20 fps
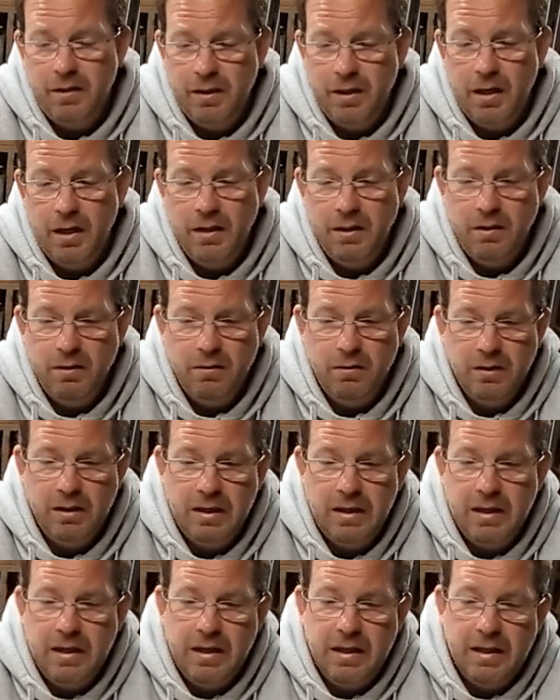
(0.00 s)
okay,
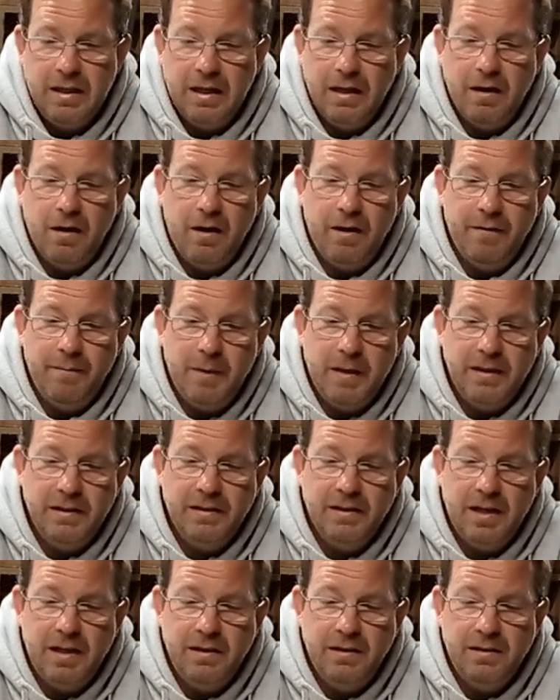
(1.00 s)
that kind of makes
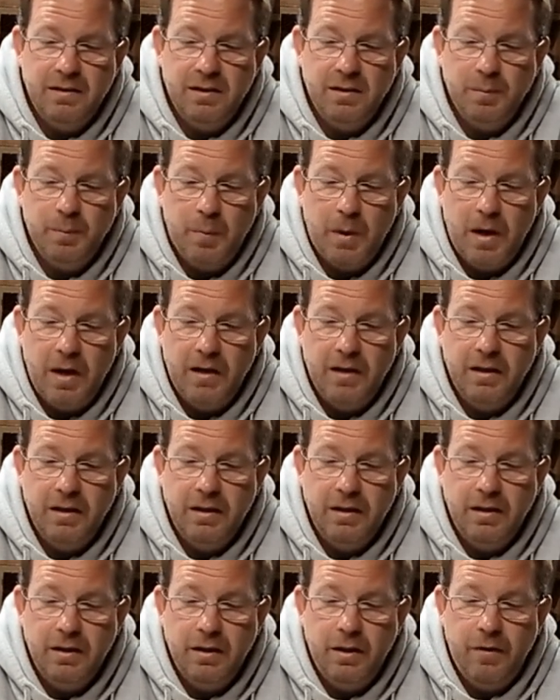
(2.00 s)
sense. But
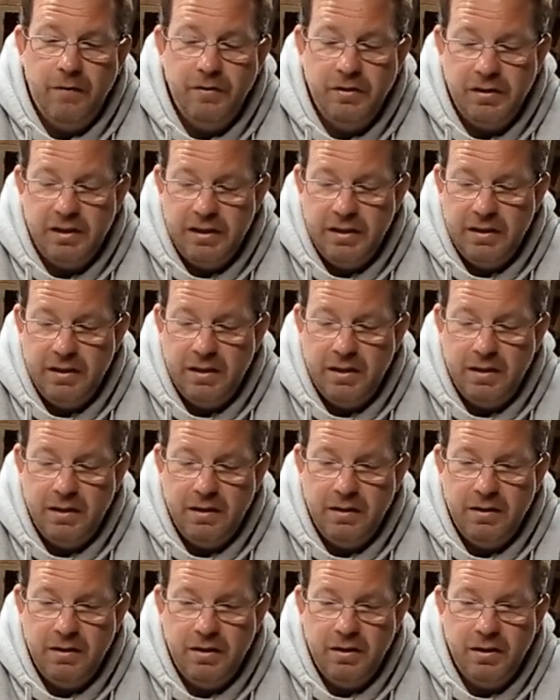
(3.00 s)
obviously
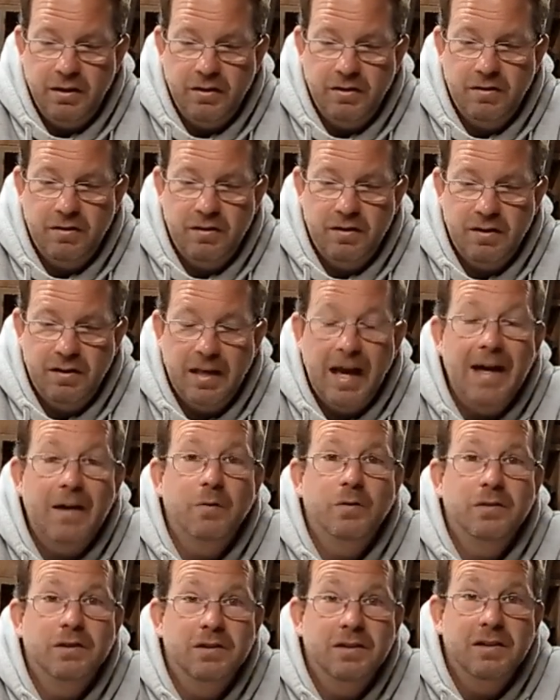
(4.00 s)
there's
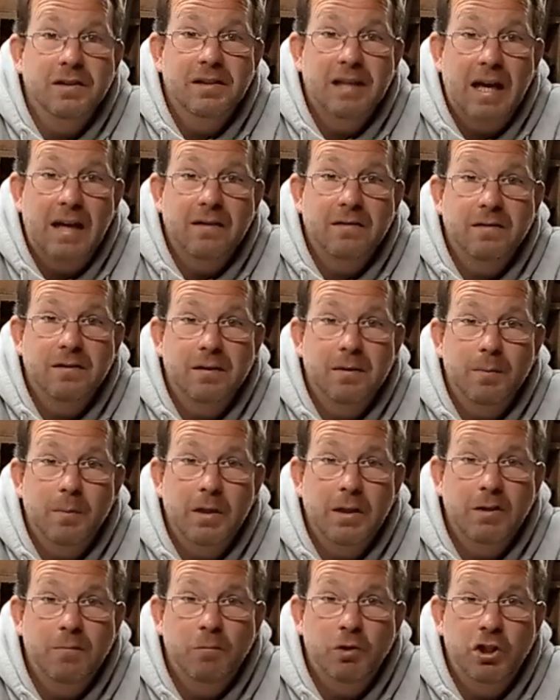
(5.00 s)
thousands and thousands of them
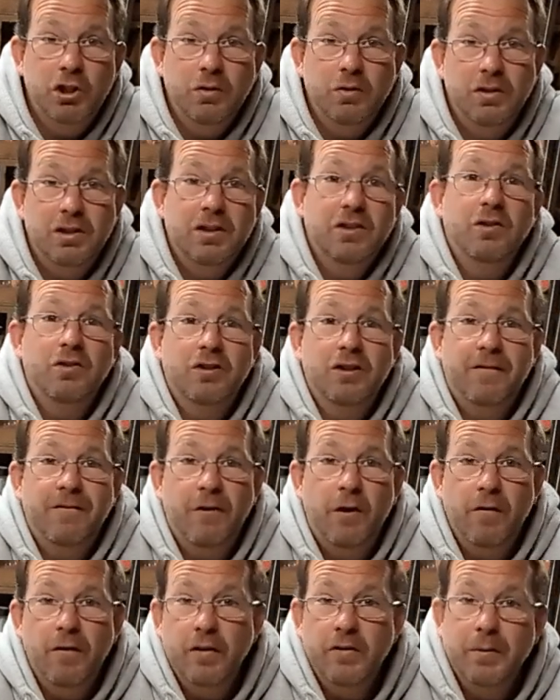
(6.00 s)
being produced. It's not just
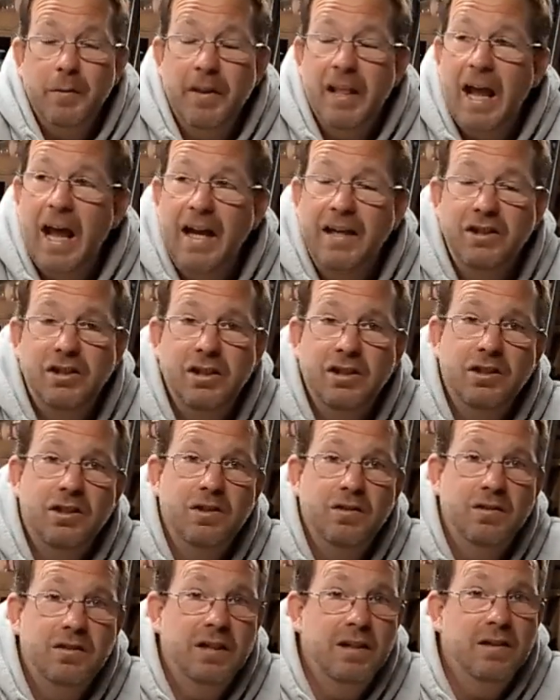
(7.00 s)
Volvos. I mean, that engine's
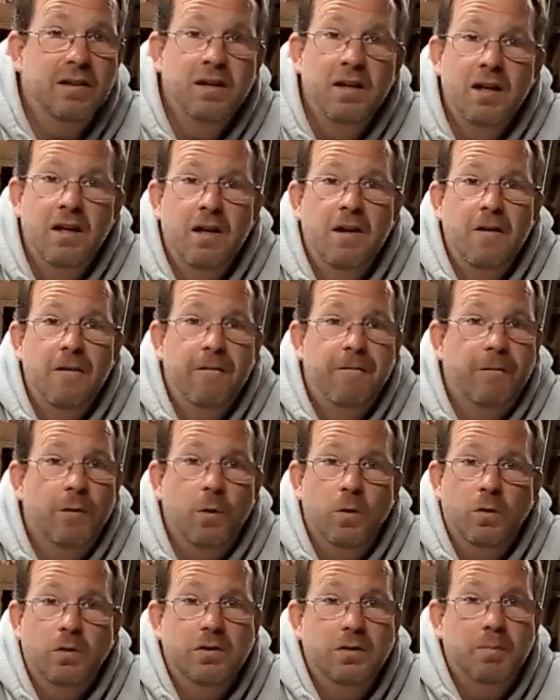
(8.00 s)
used in
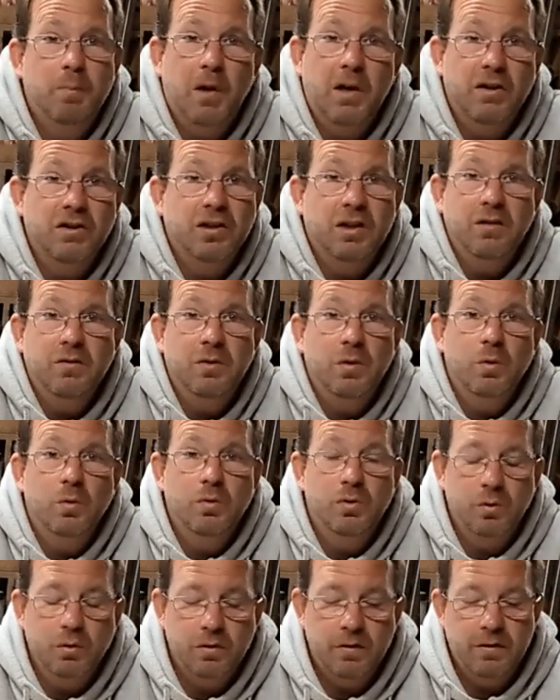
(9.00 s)
Fords, Peugeots, all
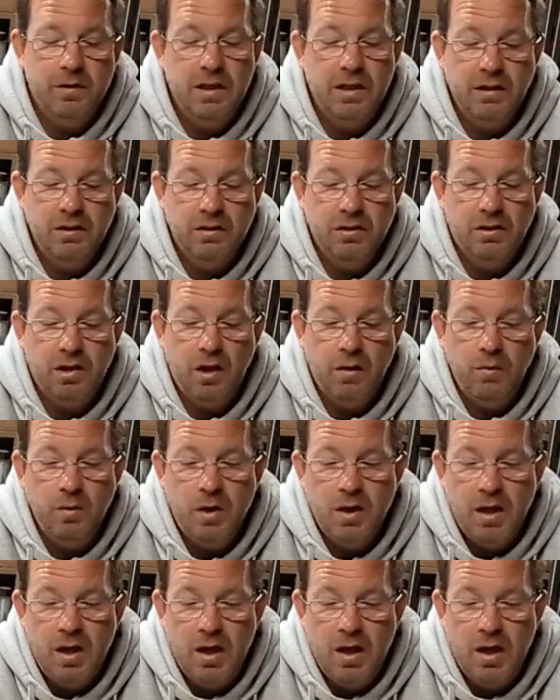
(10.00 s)
sorts of things. So,